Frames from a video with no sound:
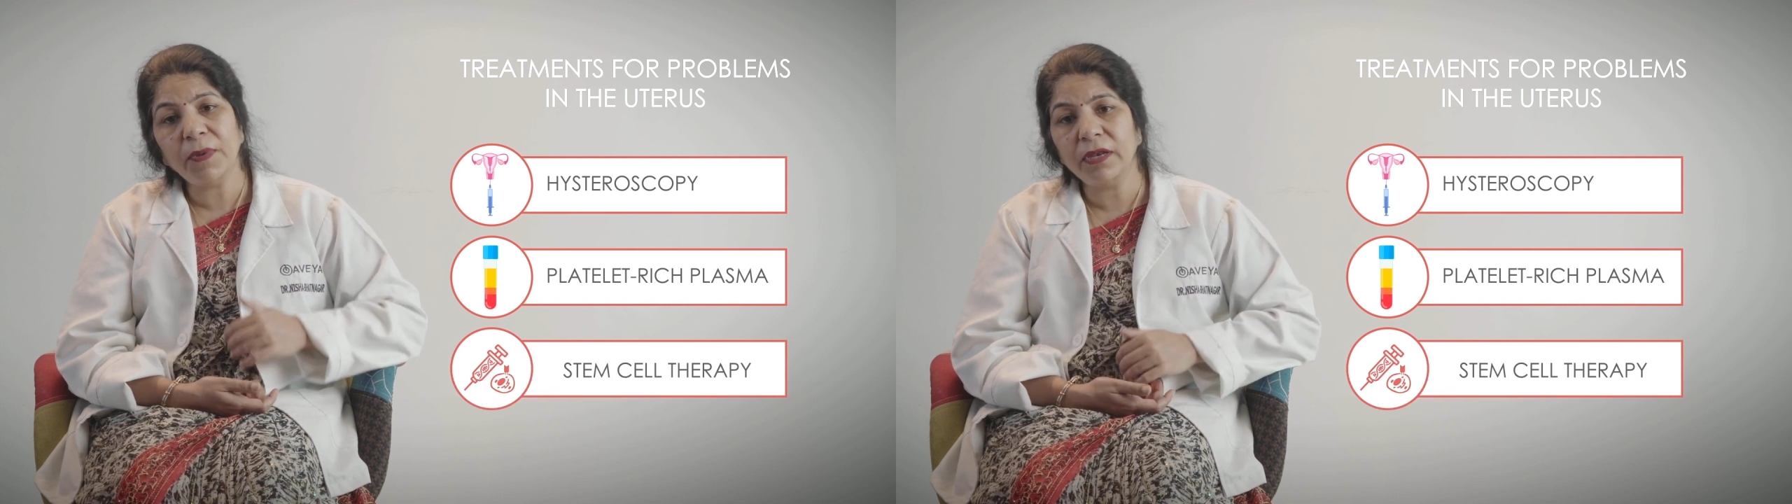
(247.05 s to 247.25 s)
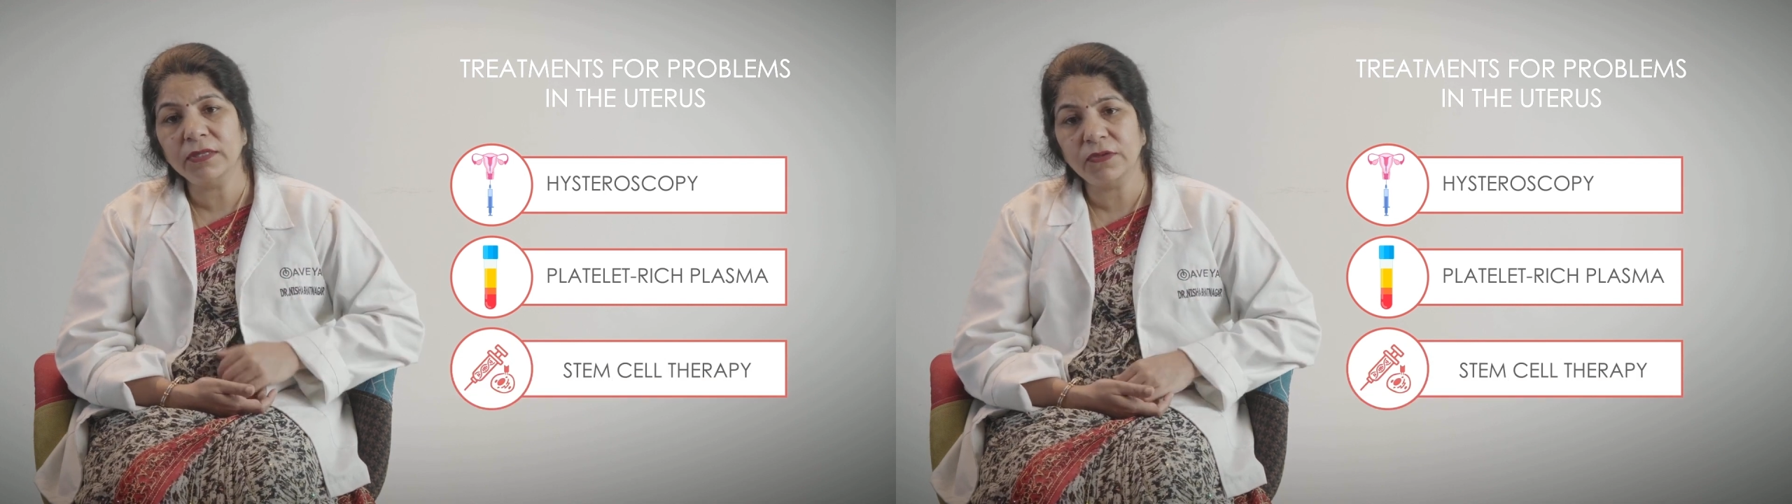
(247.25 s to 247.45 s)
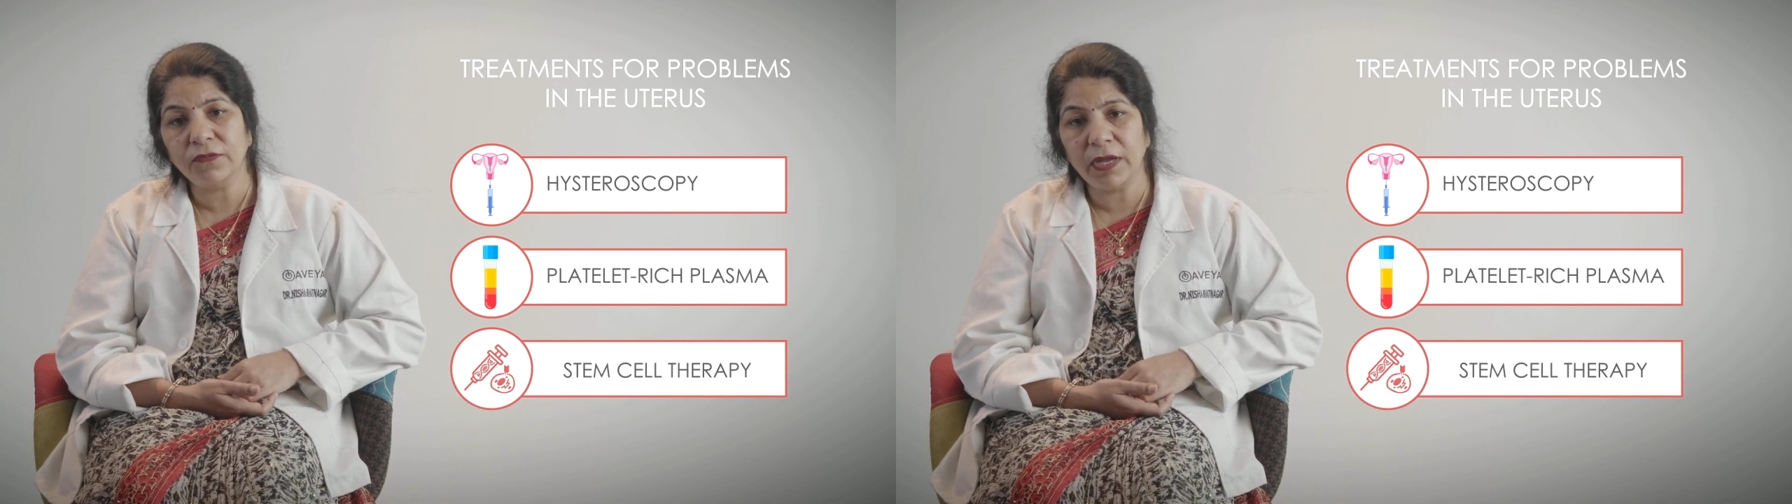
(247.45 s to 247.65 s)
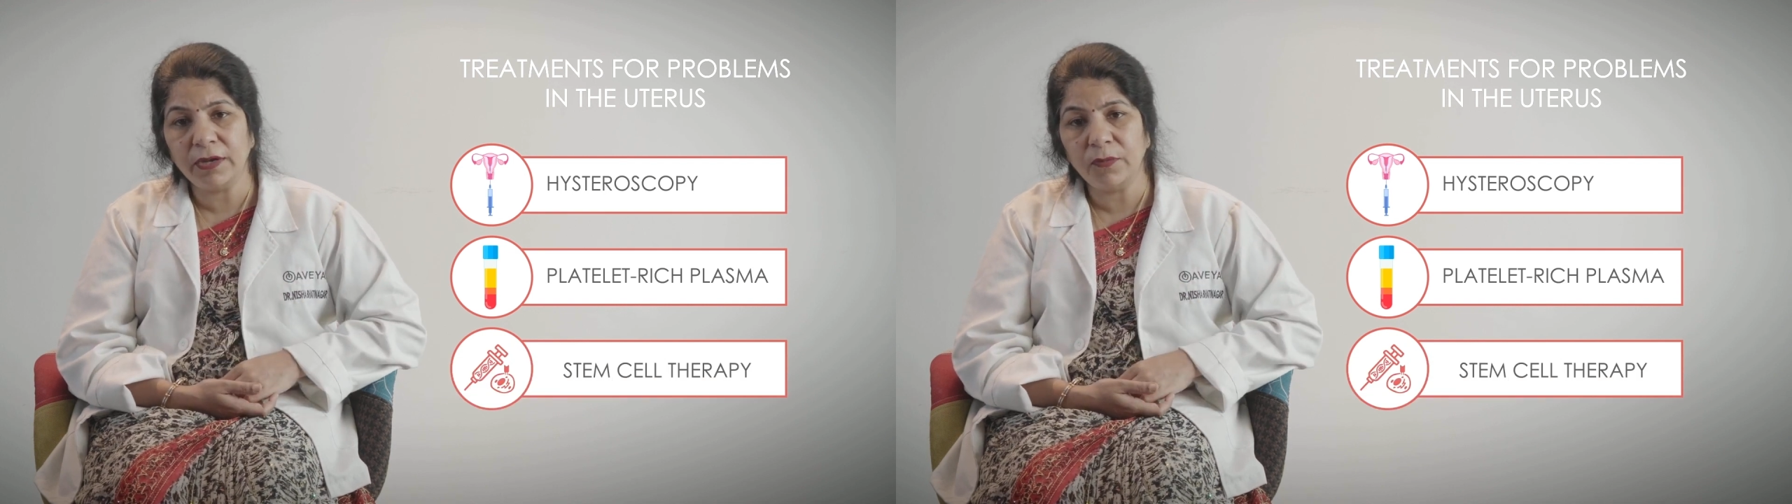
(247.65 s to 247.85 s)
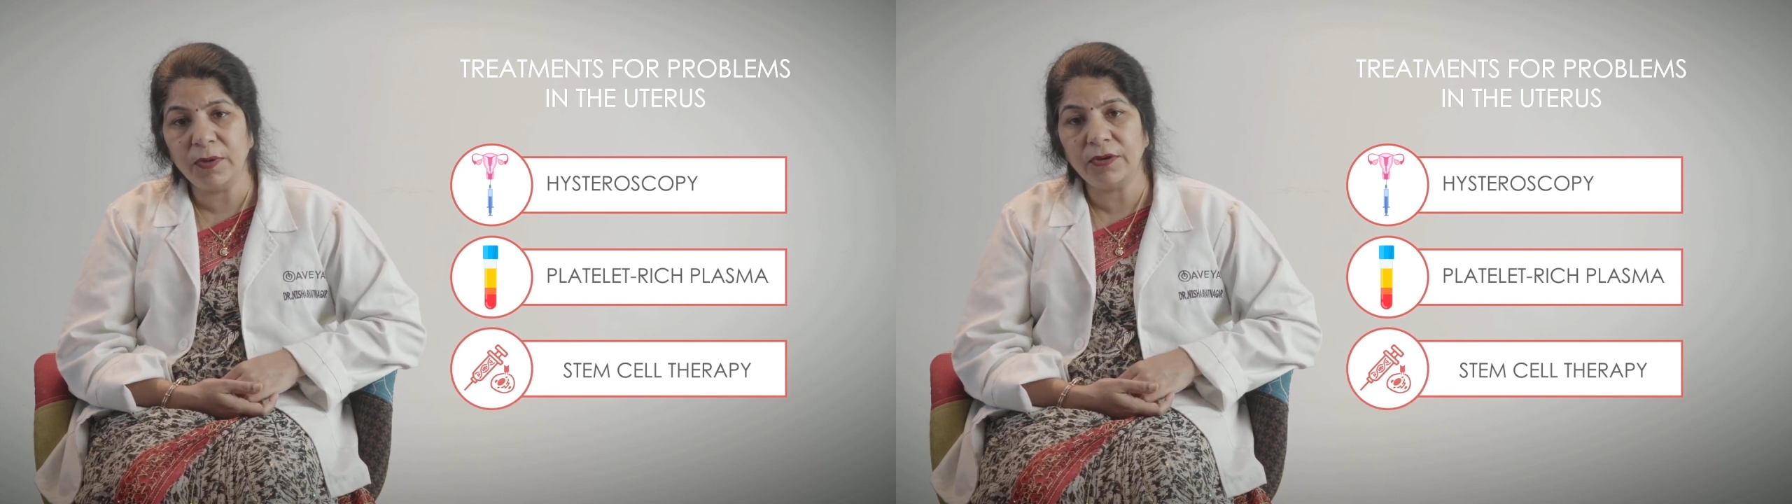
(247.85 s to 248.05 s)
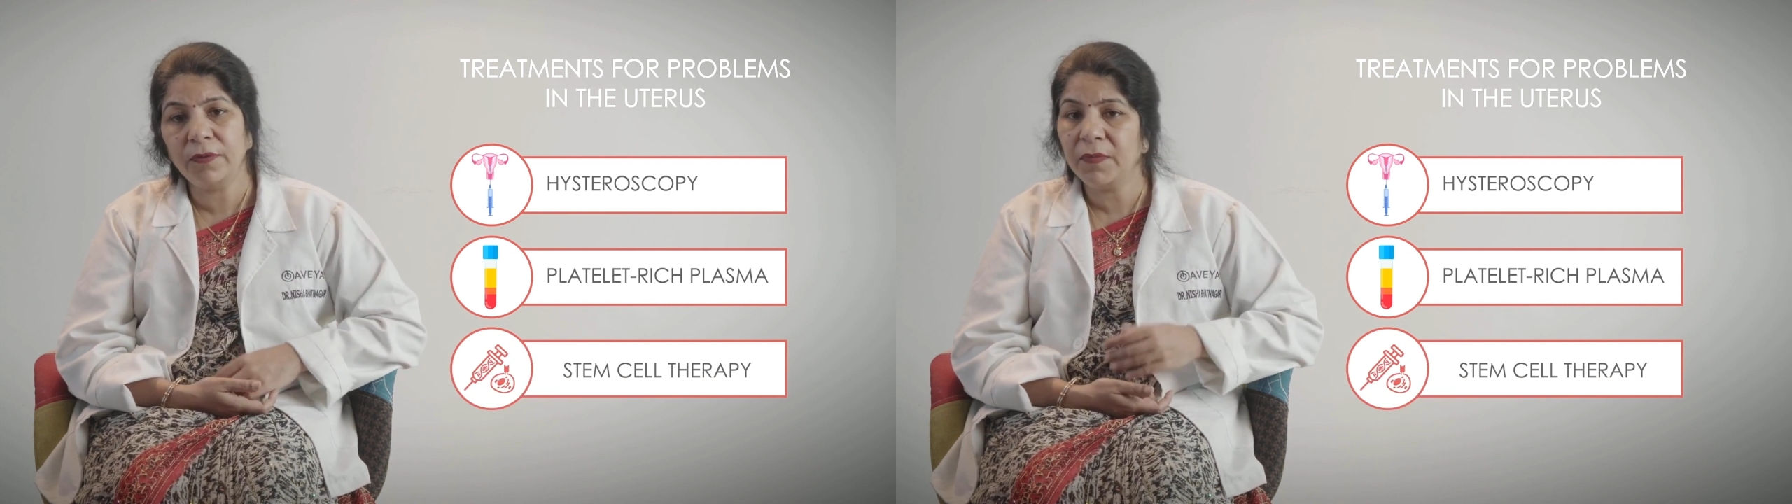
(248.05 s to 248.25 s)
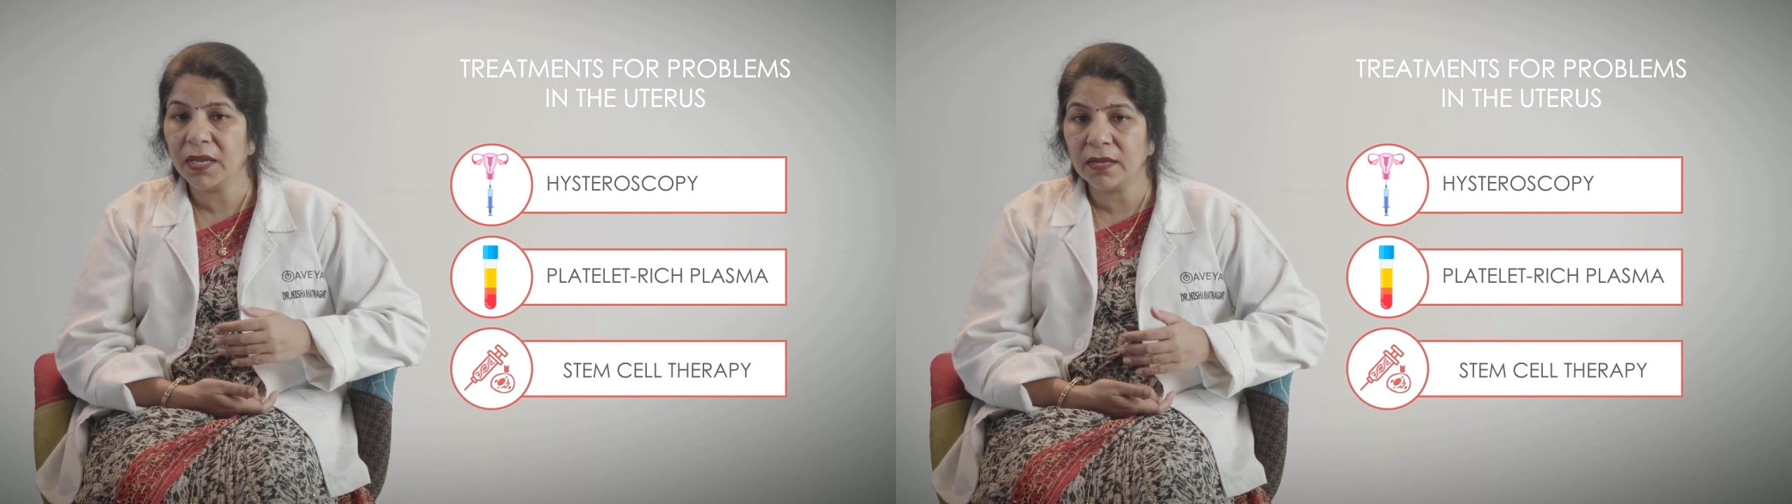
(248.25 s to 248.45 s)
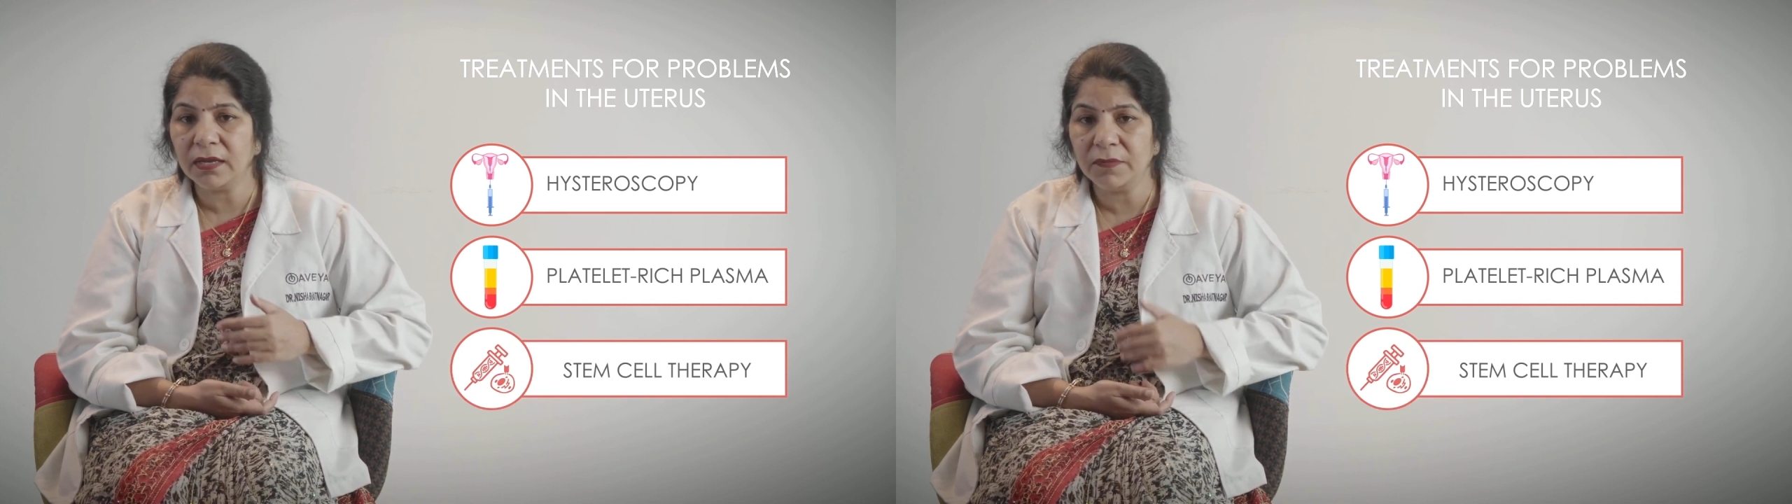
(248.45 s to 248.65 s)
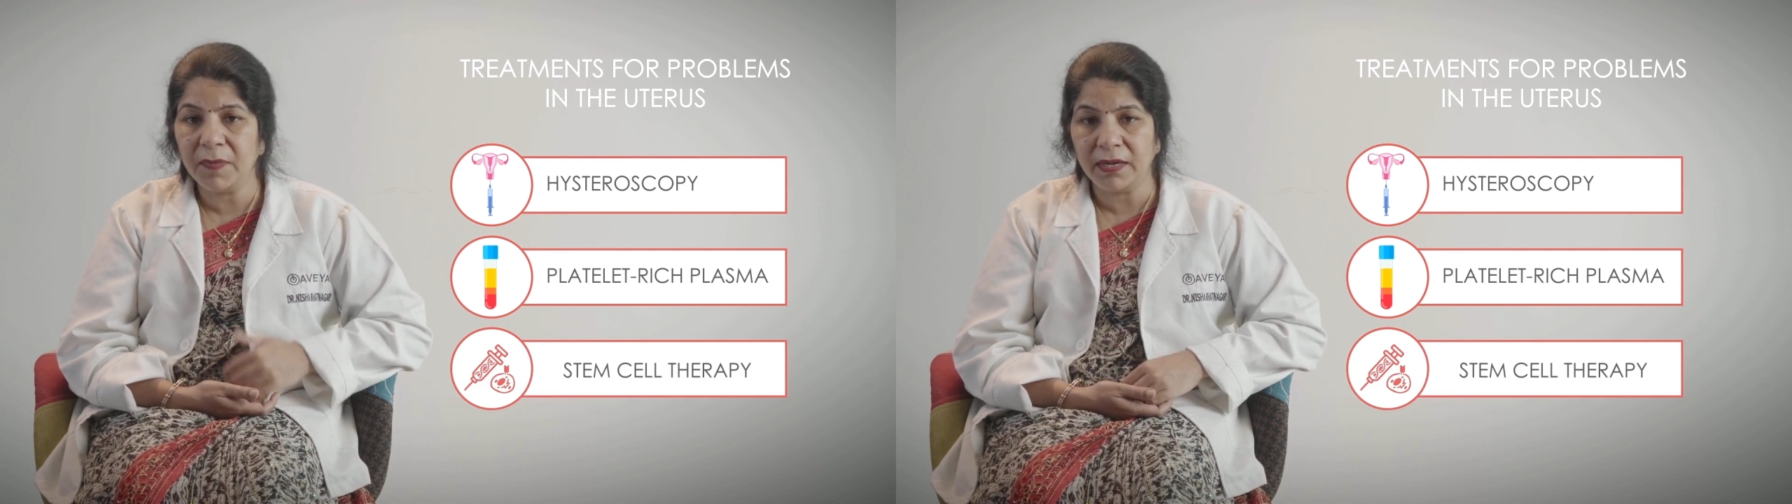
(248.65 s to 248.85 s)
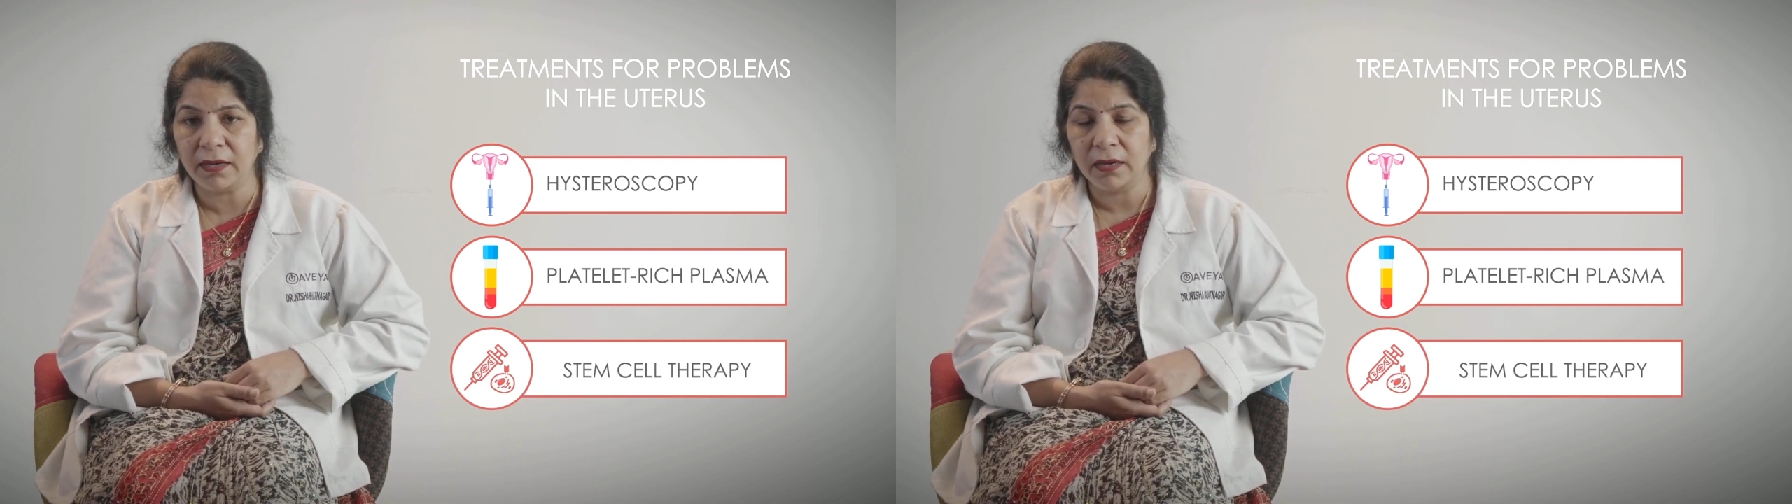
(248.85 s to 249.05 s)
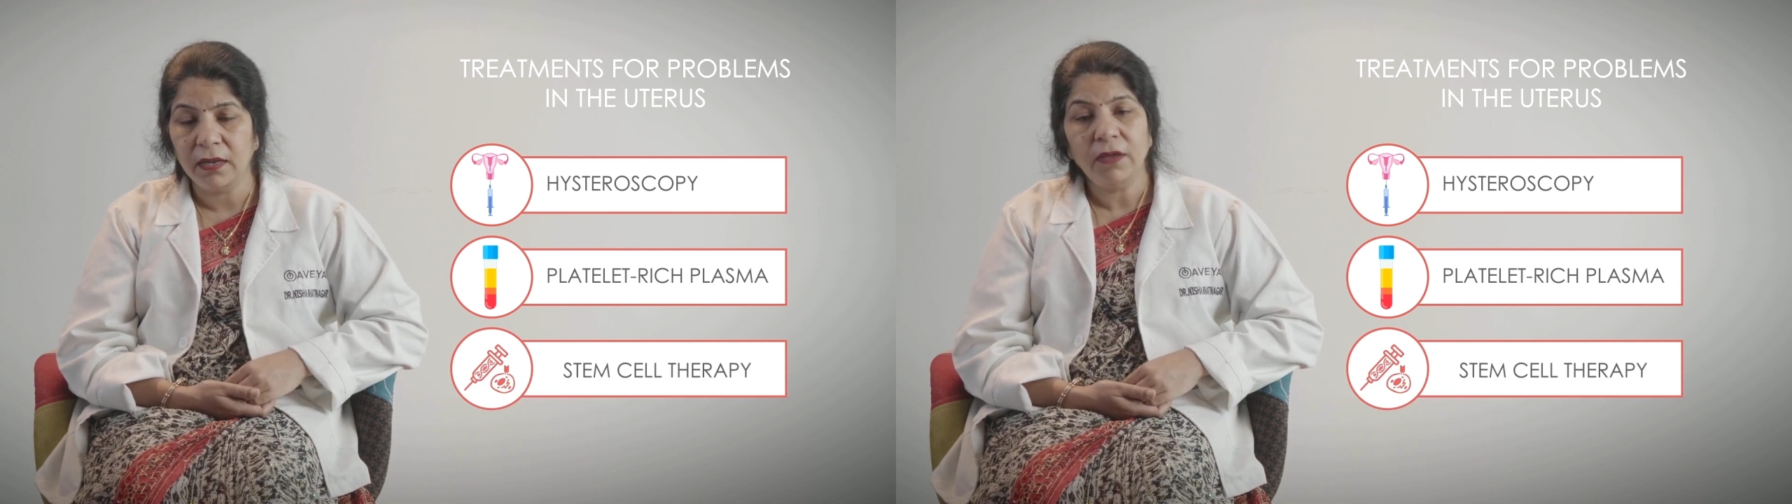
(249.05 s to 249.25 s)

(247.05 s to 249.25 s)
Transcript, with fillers: appearance of the endometrium making it better.